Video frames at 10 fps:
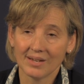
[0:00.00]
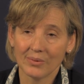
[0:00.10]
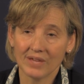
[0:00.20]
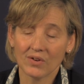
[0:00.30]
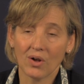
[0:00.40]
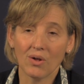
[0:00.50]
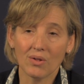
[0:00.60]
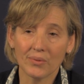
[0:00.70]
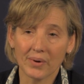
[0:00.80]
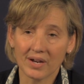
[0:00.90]
We have
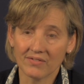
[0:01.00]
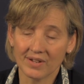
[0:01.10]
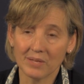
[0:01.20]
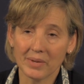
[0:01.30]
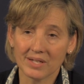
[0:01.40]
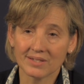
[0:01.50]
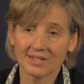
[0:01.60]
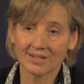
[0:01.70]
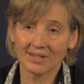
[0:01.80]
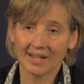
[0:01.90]
all the right fundamentals
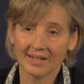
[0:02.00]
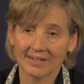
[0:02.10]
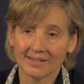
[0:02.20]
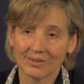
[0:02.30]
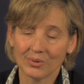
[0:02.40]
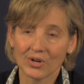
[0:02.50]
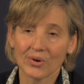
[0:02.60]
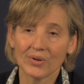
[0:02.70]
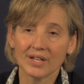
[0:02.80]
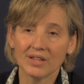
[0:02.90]
to do that. We're
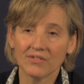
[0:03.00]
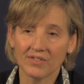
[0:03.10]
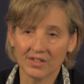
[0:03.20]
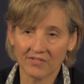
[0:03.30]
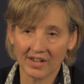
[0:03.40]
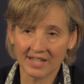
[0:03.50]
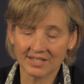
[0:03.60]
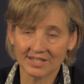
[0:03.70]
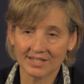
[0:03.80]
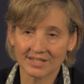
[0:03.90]
currently the 5th
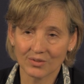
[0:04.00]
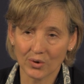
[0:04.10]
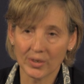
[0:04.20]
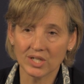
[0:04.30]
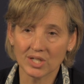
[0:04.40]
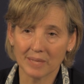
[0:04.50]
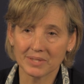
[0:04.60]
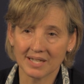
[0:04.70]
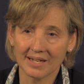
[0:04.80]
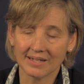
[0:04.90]
fastest growing
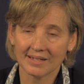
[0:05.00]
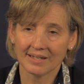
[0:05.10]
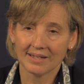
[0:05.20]
job state.